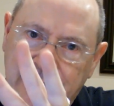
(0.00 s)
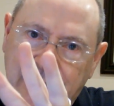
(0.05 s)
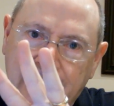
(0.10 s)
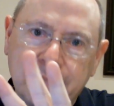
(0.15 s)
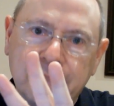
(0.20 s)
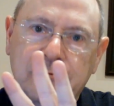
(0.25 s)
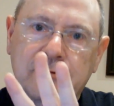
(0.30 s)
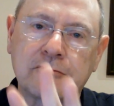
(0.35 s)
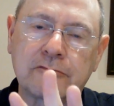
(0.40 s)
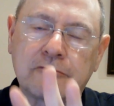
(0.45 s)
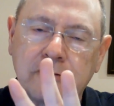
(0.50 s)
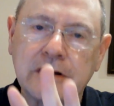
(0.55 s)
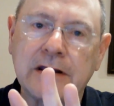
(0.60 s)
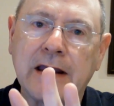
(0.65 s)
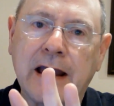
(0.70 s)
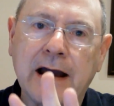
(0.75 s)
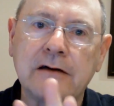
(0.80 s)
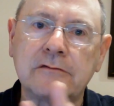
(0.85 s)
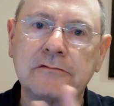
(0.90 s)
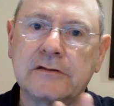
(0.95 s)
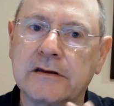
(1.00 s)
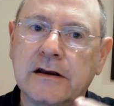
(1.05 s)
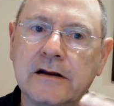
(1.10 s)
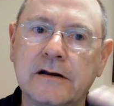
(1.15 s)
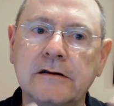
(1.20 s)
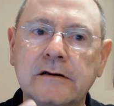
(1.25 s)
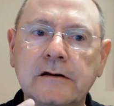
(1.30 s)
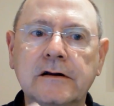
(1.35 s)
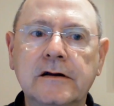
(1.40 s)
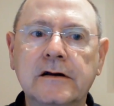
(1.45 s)
have three out there.
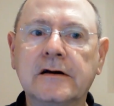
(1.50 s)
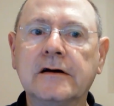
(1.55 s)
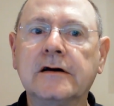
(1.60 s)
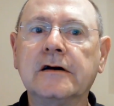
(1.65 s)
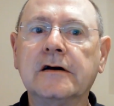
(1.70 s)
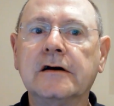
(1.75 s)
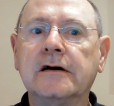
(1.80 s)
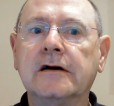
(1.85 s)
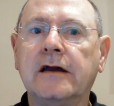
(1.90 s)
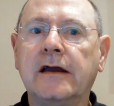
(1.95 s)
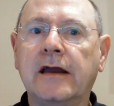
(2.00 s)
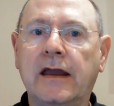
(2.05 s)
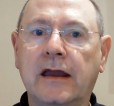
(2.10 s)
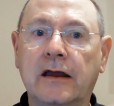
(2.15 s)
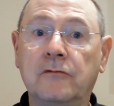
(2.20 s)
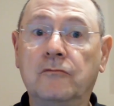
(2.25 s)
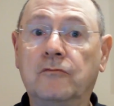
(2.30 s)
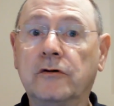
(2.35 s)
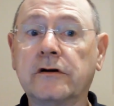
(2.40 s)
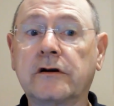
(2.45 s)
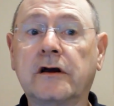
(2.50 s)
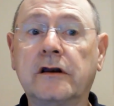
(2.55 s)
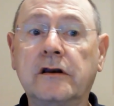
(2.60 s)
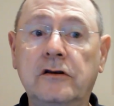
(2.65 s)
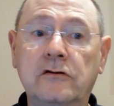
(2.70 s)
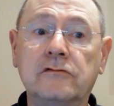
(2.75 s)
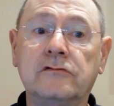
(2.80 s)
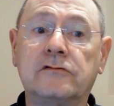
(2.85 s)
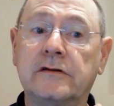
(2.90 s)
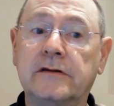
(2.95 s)
And we're going to
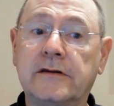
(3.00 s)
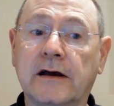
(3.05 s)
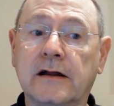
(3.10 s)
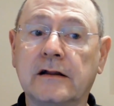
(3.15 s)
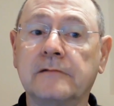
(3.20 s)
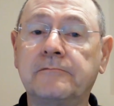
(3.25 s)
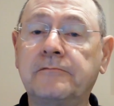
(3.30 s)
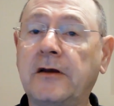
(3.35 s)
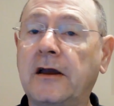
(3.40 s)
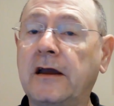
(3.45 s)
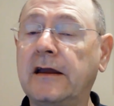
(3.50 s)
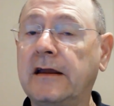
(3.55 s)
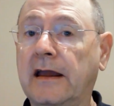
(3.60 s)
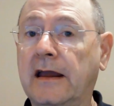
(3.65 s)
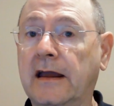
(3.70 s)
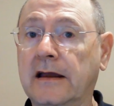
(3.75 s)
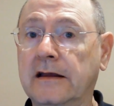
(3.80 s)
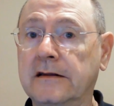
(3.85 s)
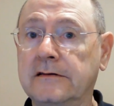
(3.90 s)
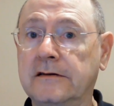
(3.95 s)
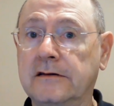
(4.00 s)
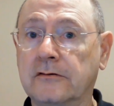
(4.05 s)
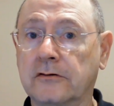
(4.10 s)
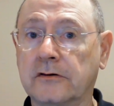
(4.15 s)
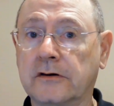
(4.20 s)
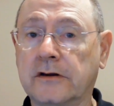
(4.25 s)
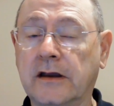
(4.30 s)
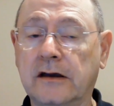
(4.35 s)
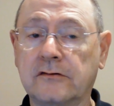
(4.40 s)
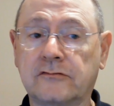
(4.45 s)
use the Delapace and the
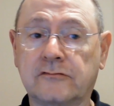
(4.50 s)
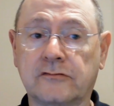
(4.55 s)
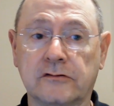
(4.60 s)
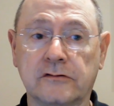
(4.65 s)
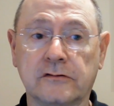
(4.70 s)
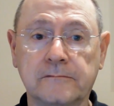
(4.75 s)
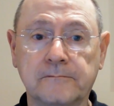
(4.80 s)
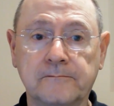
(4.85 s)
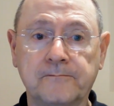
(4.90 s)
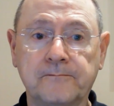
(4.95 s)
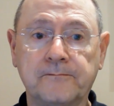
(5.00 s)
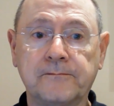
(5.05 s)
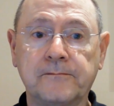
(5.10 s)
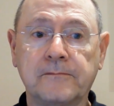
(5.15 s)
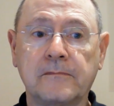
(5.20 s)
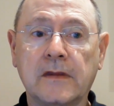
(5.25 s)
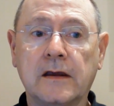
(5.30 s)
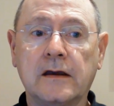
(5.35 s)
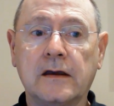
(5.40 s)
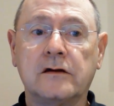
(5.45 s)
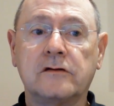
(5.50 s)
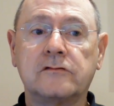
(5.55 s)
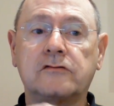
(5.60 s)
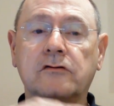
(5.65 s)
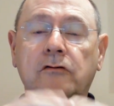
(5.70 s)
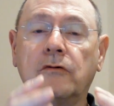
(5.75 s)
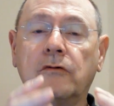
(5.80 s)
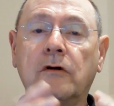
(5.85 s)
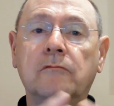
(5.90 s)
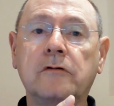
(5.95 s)
Orchestral.
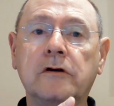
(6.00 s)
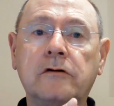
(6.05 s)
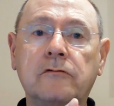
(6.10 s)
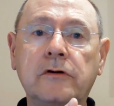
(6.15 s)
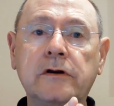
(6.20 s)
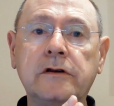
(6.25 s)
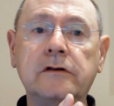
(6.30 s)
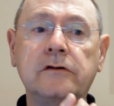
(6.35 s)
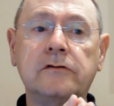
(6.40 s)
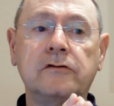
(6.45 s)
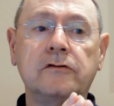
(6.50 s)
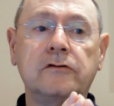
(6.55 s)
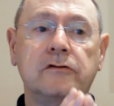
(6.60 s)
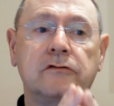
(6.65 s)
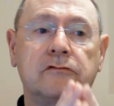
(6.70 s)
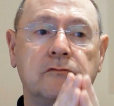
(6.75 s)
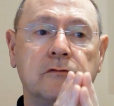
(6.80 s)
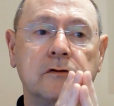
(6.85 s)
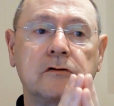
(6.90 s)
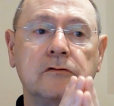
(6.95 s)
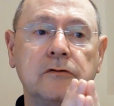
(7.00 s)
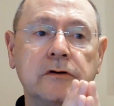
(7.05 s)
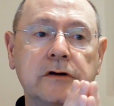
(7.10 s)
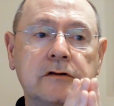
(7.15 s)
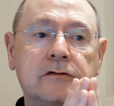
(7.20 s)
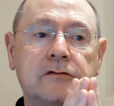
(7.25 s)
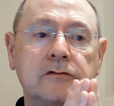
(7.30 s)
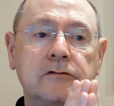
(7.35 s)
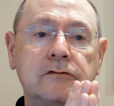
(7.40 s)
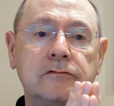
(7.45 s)
So what we're going to do is we're
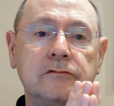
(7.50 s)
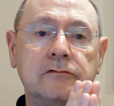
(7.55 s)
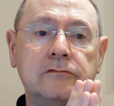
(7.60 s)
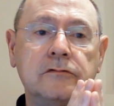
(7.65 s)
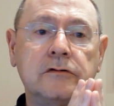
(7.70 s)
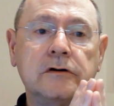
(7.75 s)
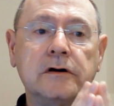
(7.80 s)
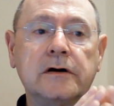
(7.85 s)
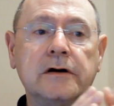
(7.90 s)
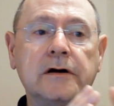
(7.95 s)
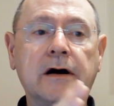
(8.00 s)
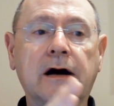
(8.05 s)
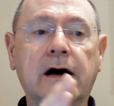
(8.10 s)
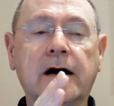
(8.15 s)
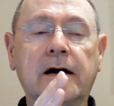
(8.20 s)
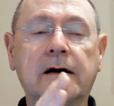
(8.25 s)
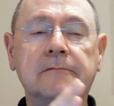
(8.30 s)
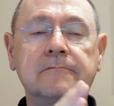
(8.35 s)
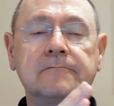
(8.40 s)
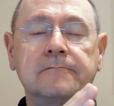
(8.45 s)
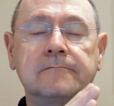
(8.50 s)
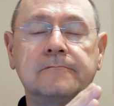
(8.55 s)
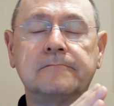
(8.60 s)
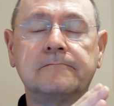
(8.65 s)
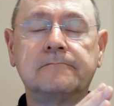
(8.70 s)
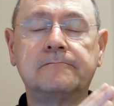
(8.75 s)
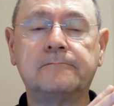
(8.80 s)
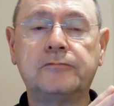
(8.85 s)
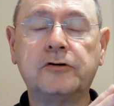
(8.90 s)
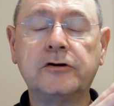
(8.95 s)
going to
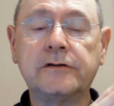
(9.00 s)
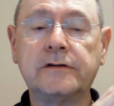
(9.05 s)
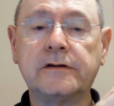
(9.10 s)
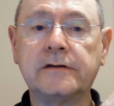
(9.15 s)
put the